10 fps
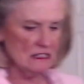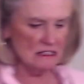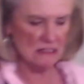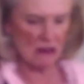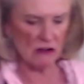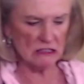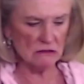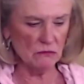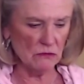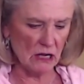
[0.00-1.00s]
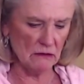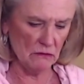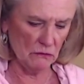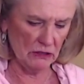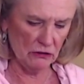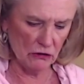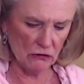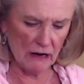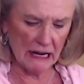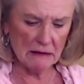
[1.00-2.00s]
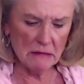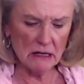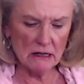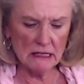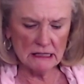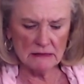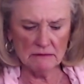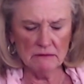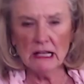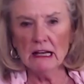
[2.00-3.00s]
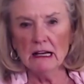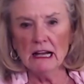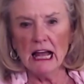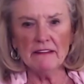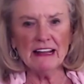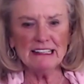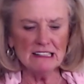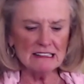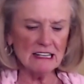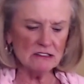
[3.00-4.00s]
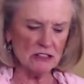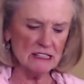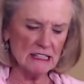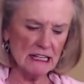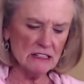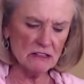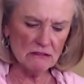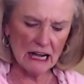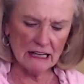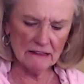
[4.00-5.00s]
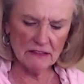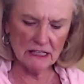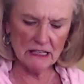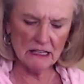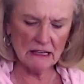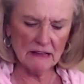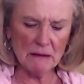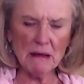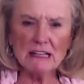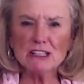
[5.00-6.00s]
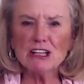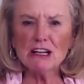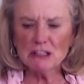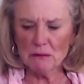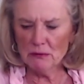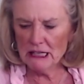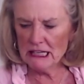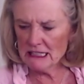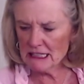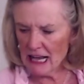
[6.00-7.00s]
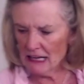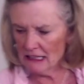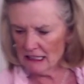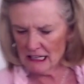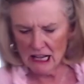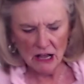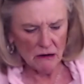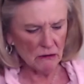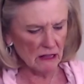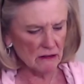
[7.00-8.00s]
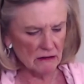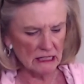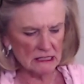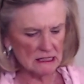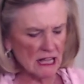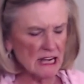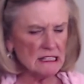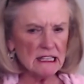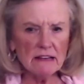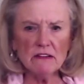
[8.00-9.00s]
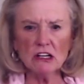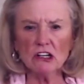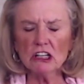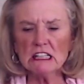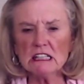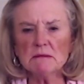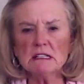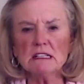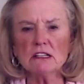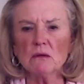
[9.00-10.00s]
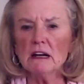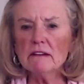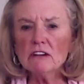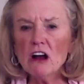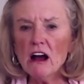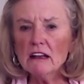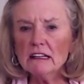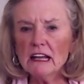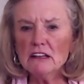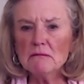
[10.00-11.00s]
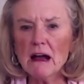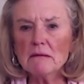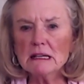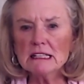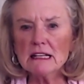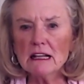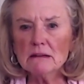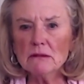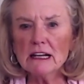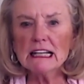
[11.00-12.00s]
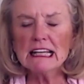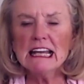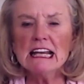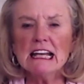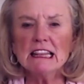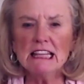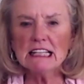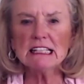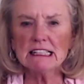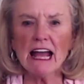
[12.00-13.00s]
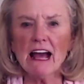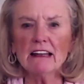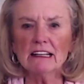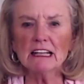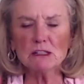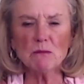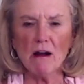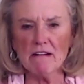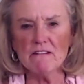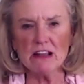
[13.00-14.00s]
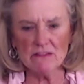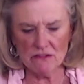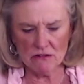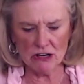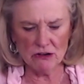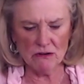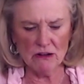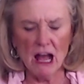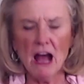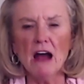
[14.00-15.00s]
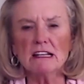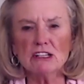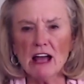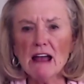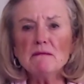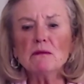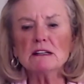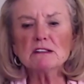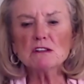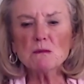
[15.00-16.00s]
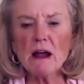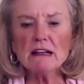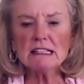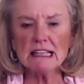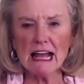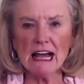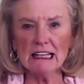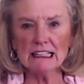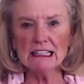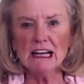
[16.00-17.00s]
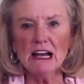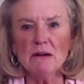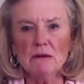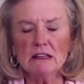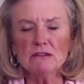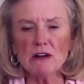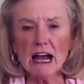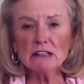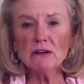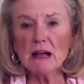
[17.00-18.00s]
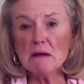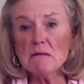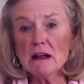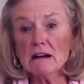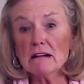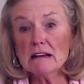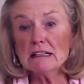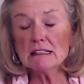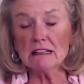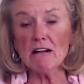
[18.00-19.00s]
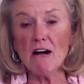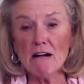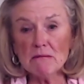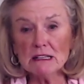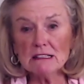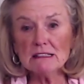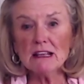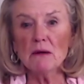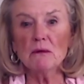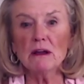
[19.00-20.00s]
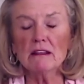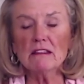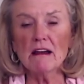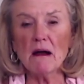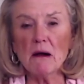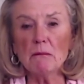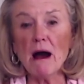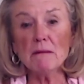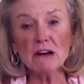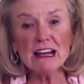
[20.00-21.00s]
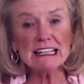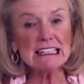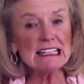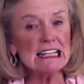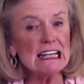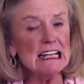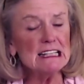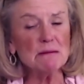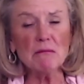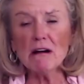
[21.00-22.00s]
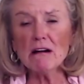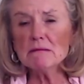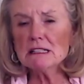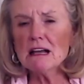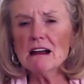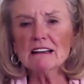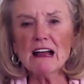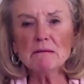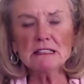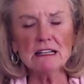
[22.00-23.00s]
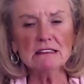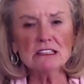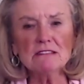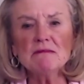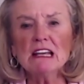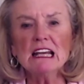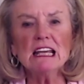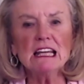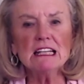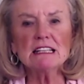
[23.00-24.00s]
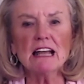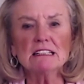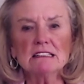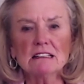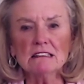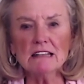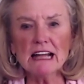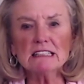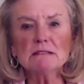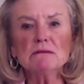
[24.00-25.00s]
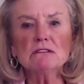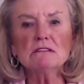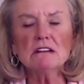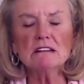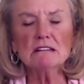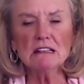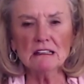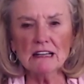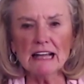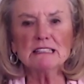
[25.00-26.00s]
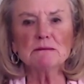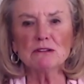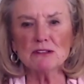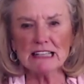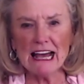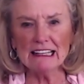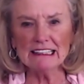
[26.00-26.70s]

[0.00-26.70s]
on with your cranberries, and they such a seasonal kind of thing, and they make such a pretty salad. Whether it's Thanksgiving or Christmas or whatever holiday you might be celebrating, this salad is perfect for you. Shaved Brussels sprout salad with dried cranberries and almonds with pomegranate seeds and Parmesan. I'm telling you, it is a delectable, delectable salad.